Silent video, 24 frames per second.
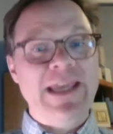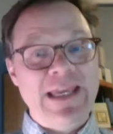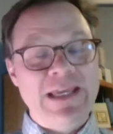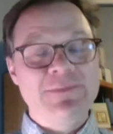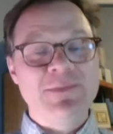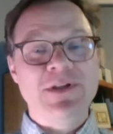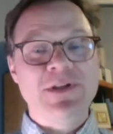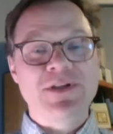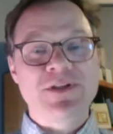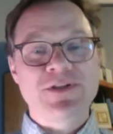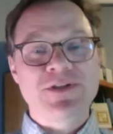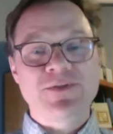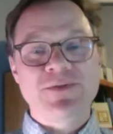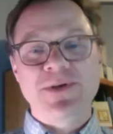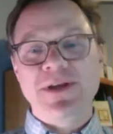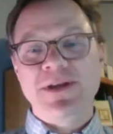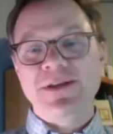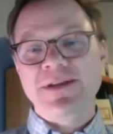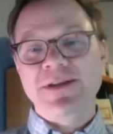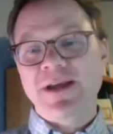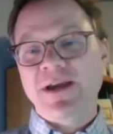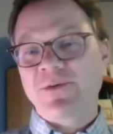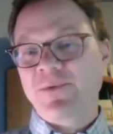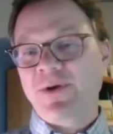in ministry
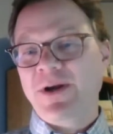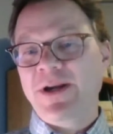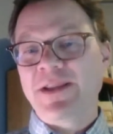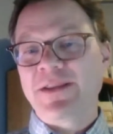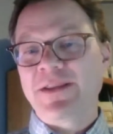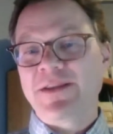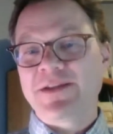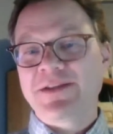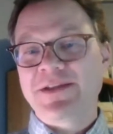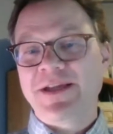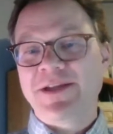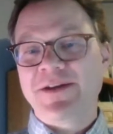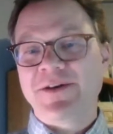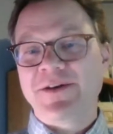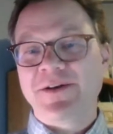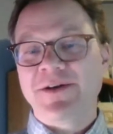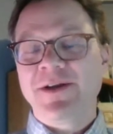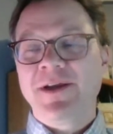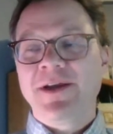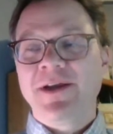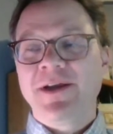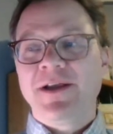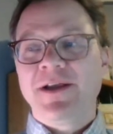and now running the center,